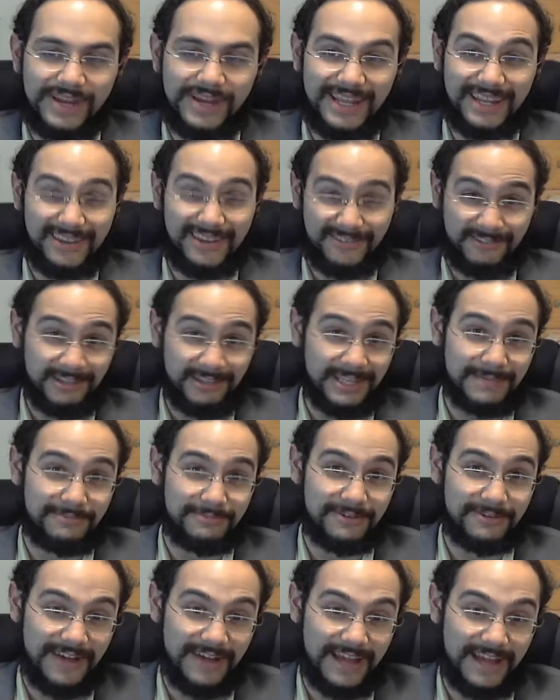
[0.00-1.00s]
and he didn't really
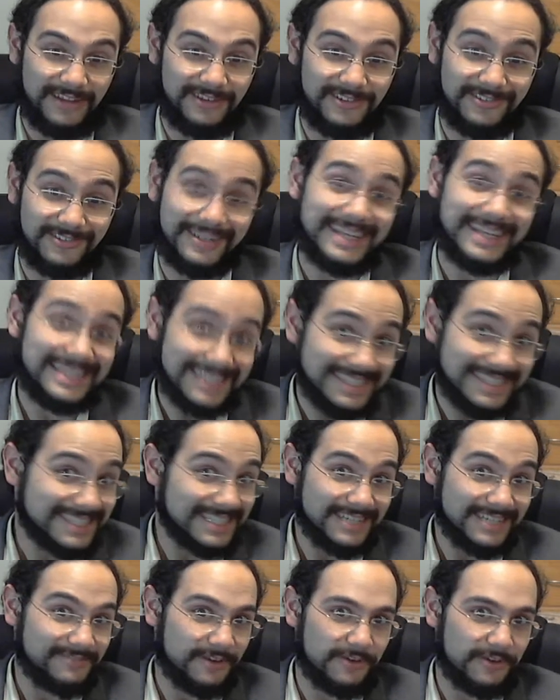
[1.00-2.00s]
provide good
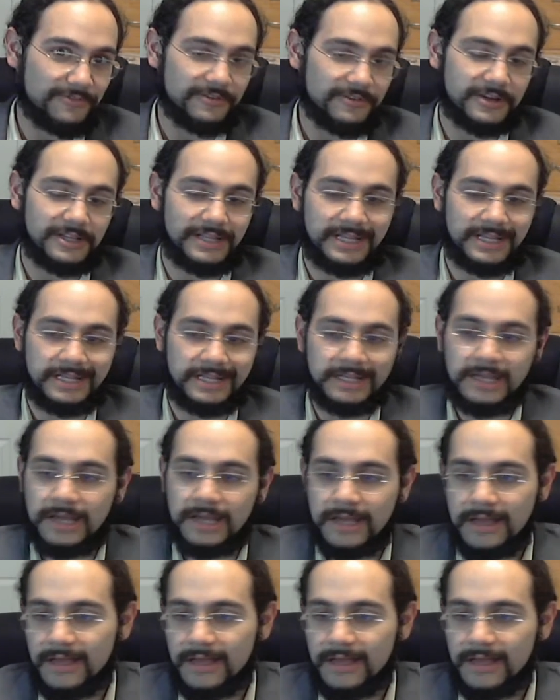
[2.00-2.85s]
reasons to vote for Clinton.